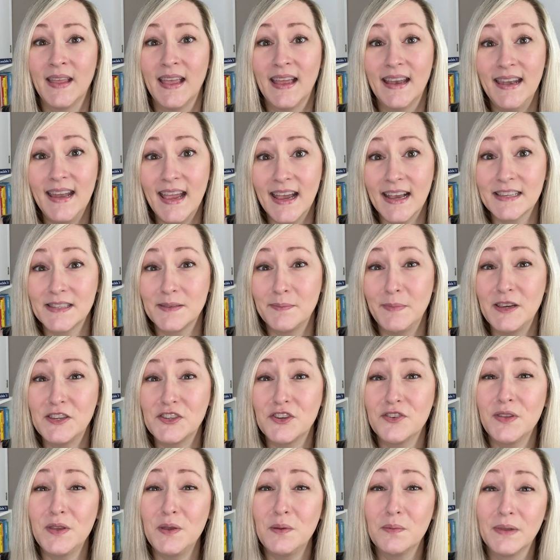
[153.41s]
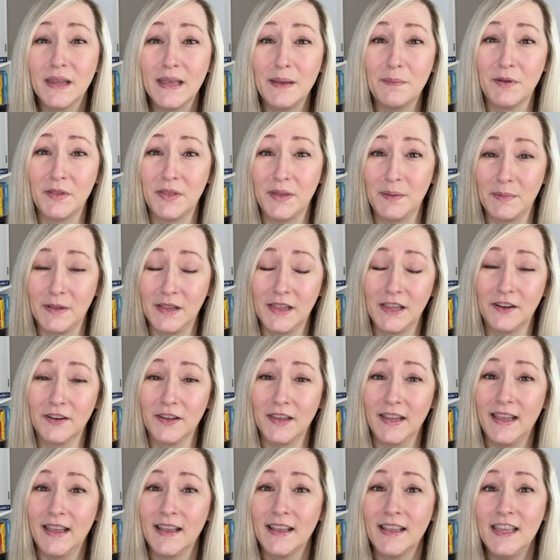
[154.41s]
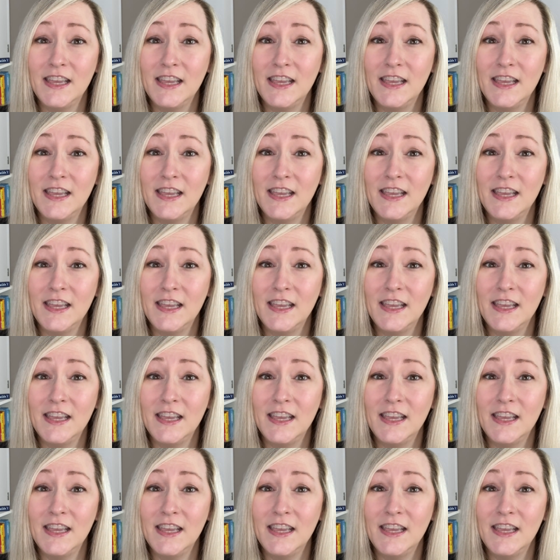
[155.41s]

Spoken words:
Next, make sure that you label them clearly.